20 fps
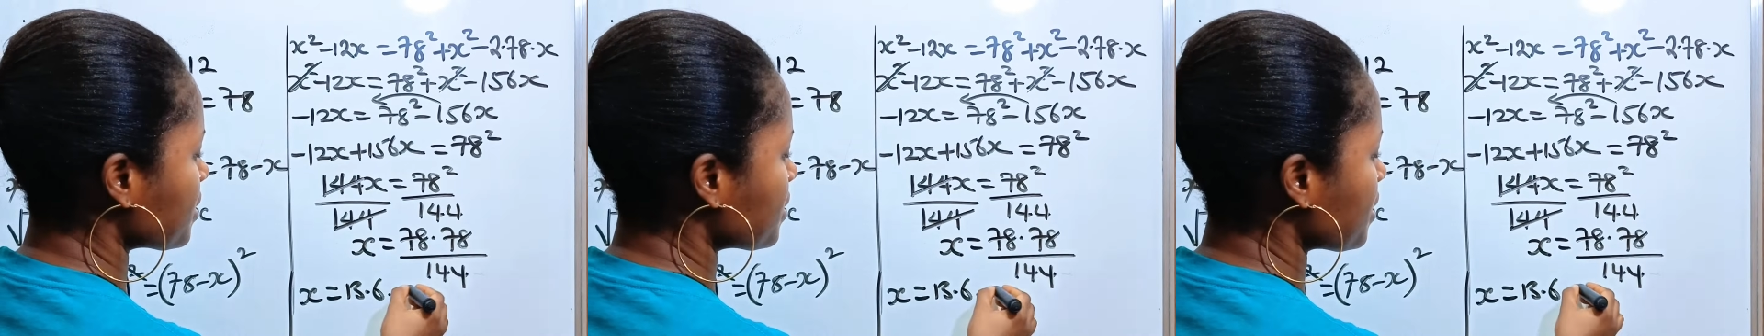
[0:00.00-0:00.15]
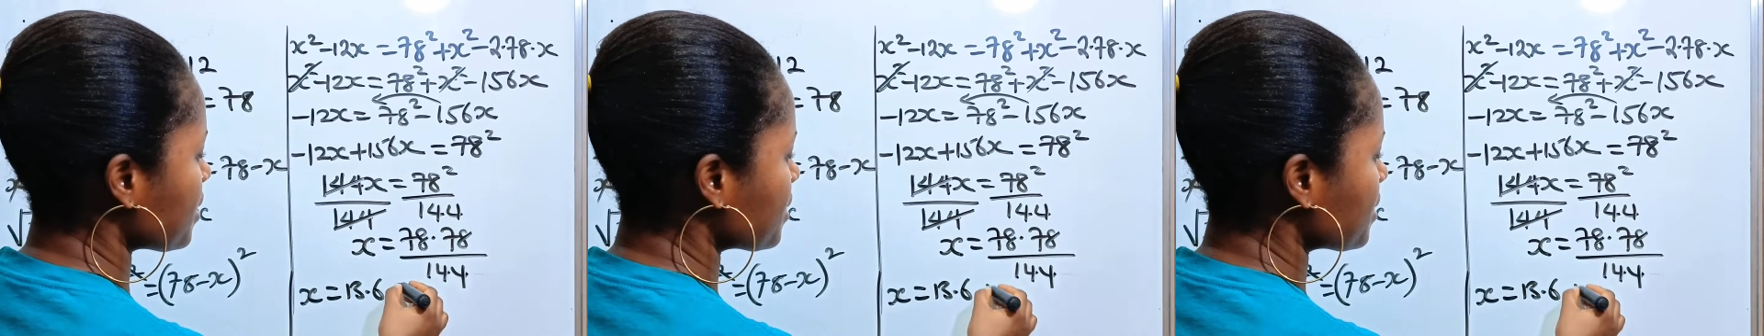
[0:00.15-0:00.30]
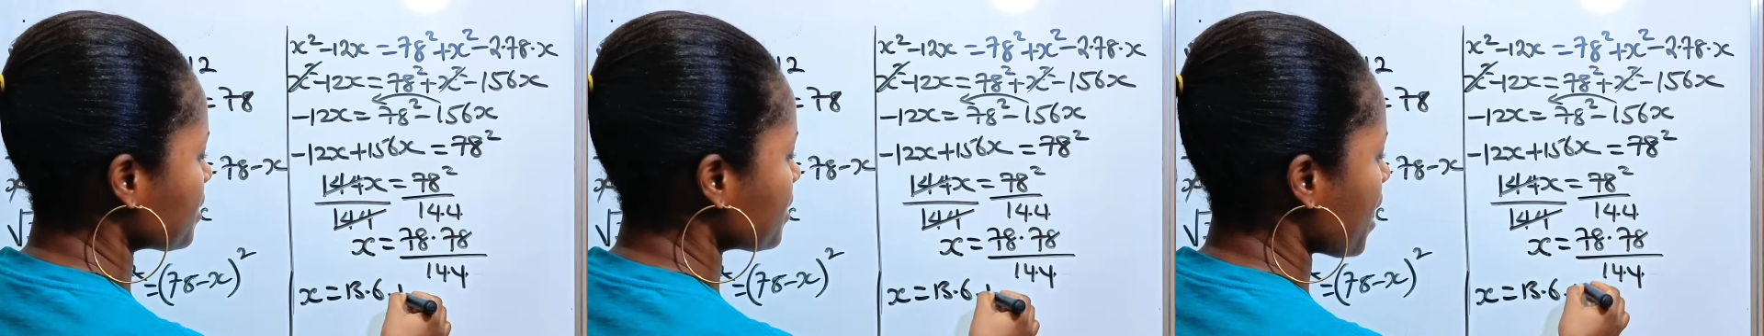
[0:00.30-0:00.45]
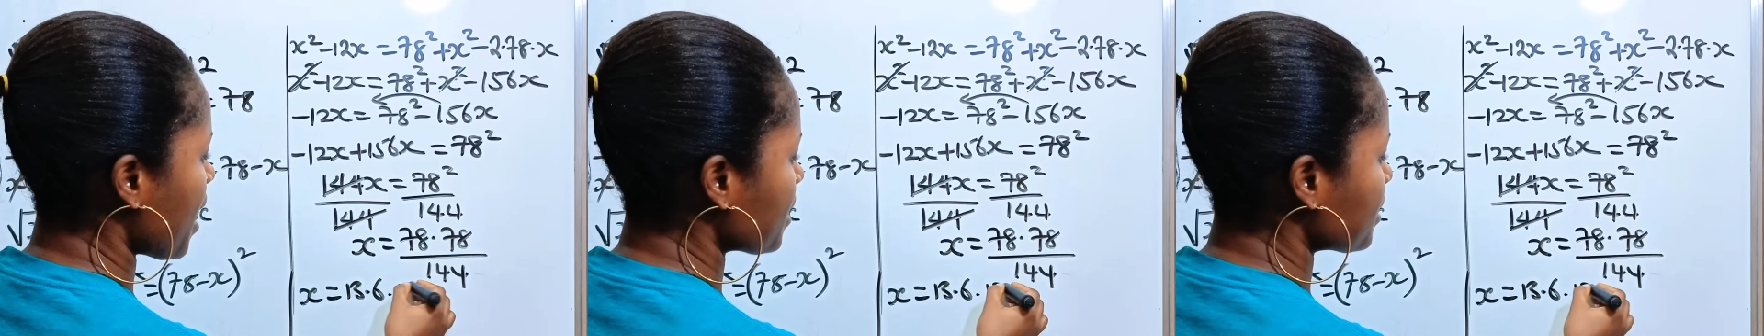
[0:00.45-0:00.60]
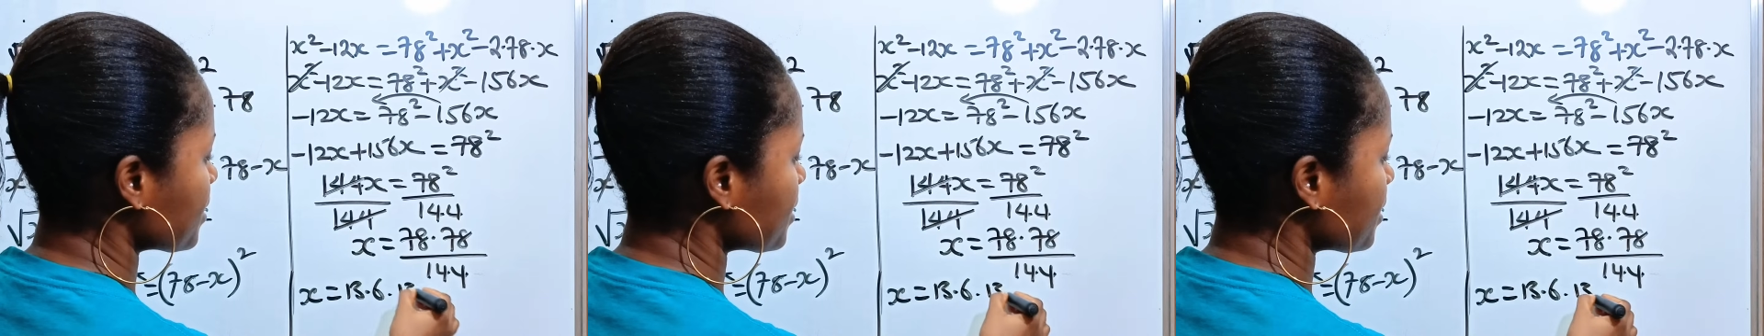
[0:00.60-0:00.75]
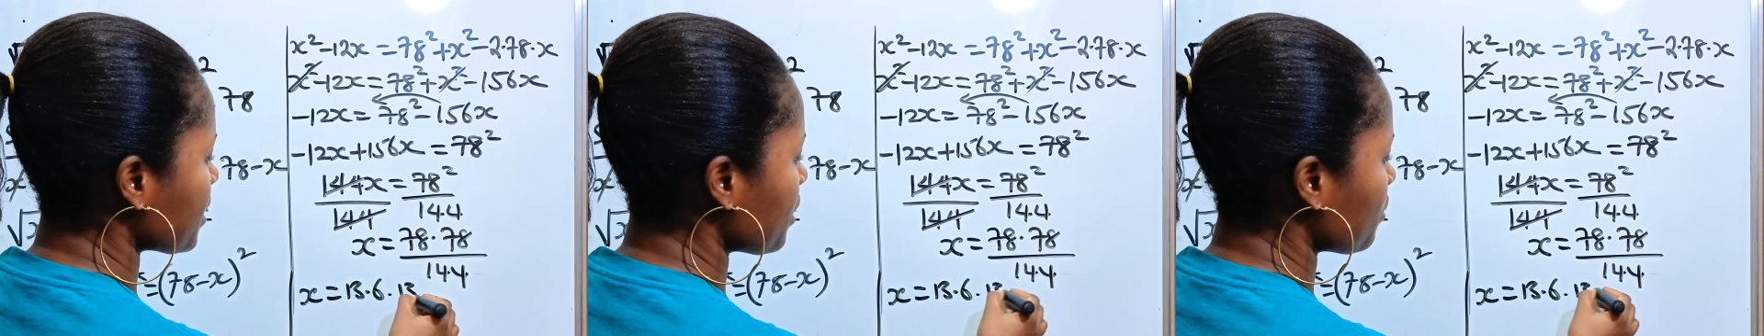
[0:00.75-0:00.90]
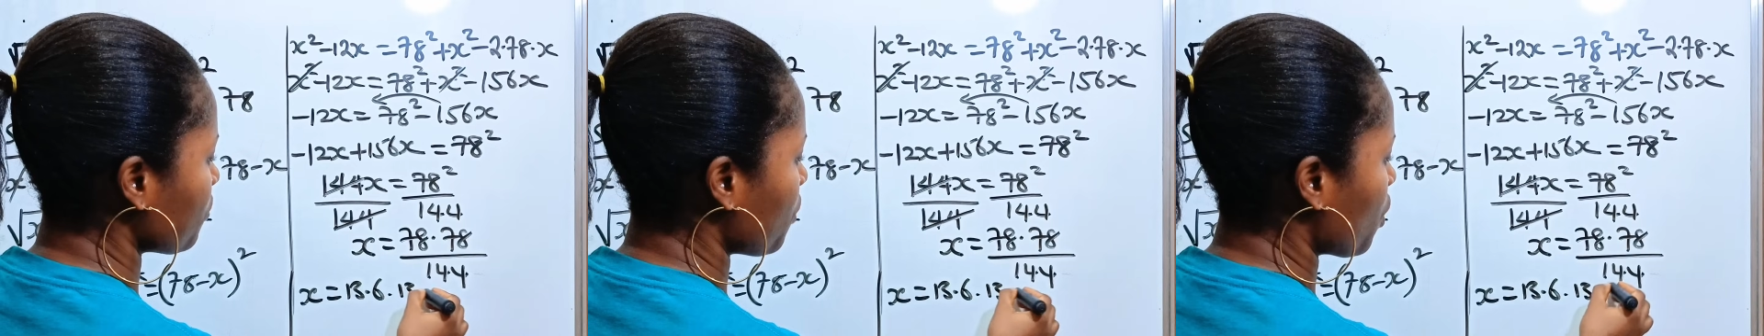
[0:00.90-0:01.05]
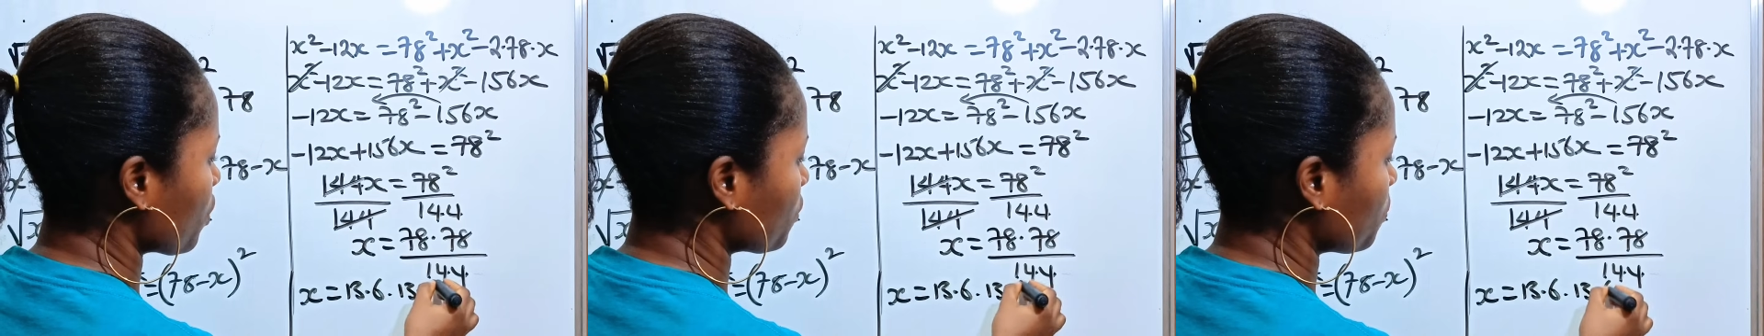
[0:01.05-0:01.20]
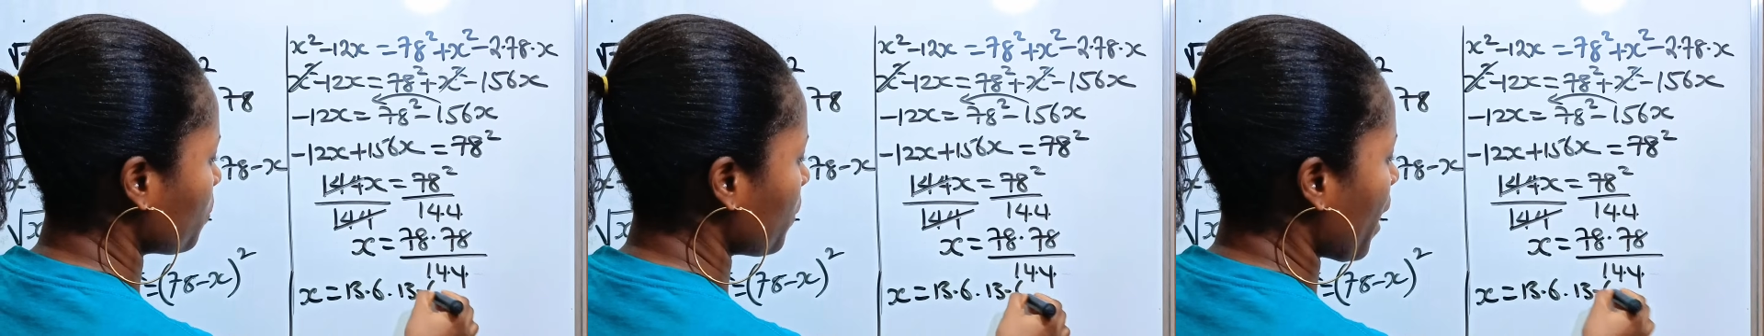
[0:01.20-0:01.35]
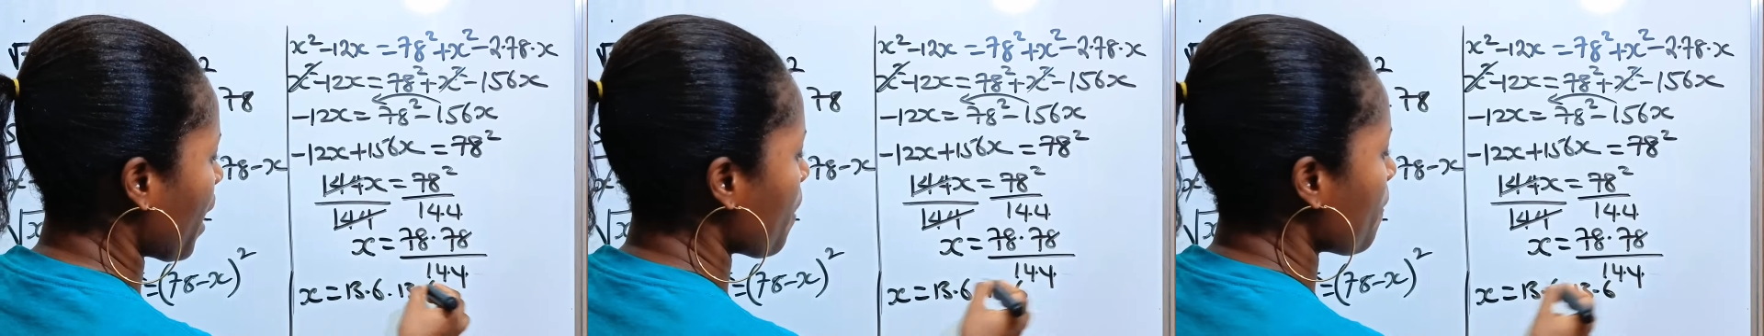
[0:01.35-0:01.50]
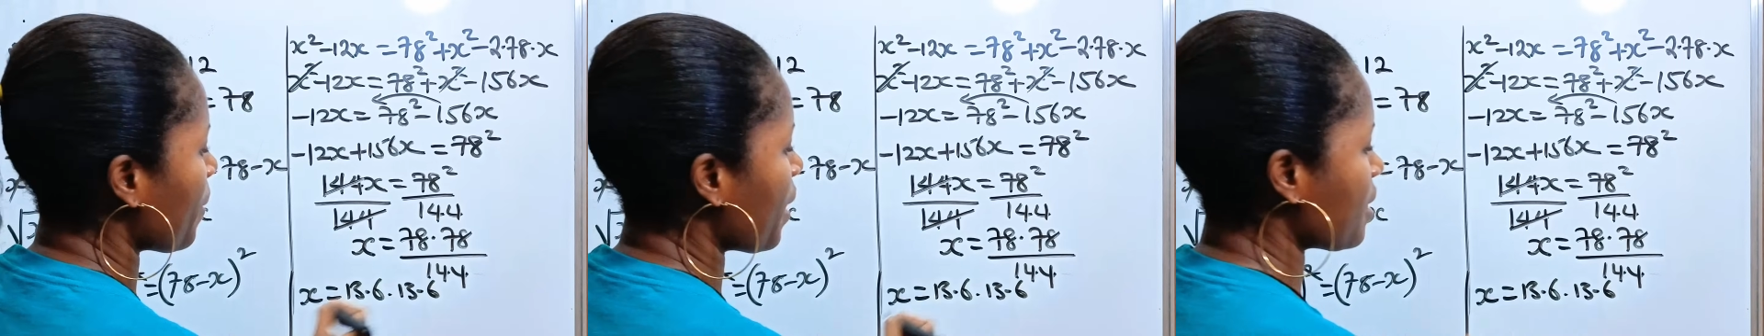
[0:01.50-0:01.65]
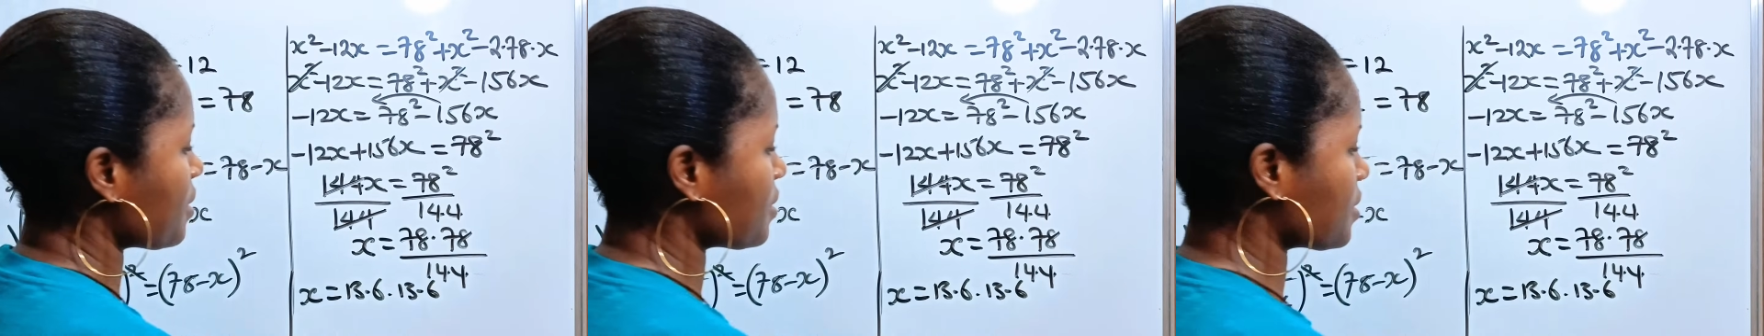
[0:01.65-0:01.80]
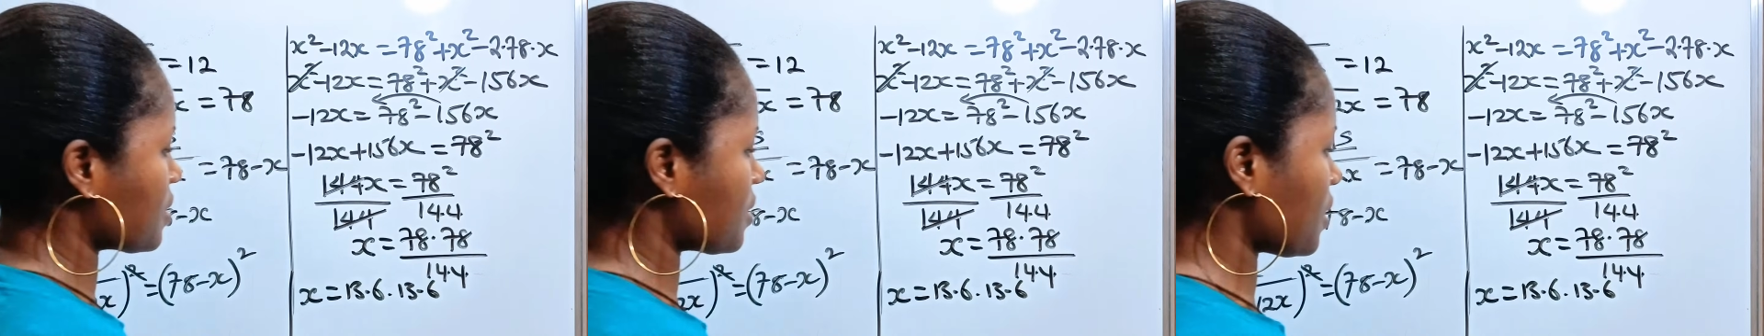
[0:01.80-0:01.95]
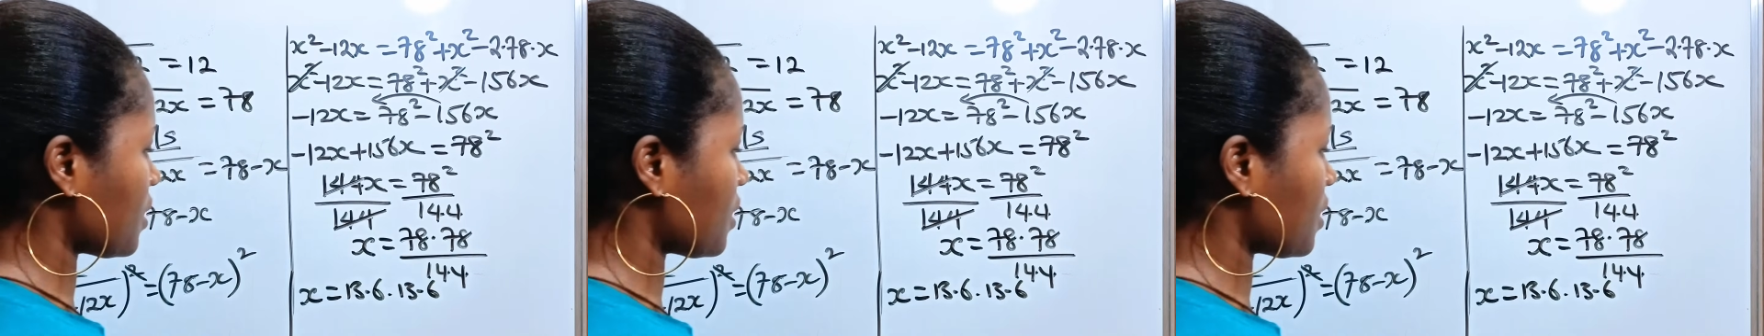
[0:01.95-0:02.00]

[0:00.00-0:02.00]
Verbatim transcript: this is 13 multiplied by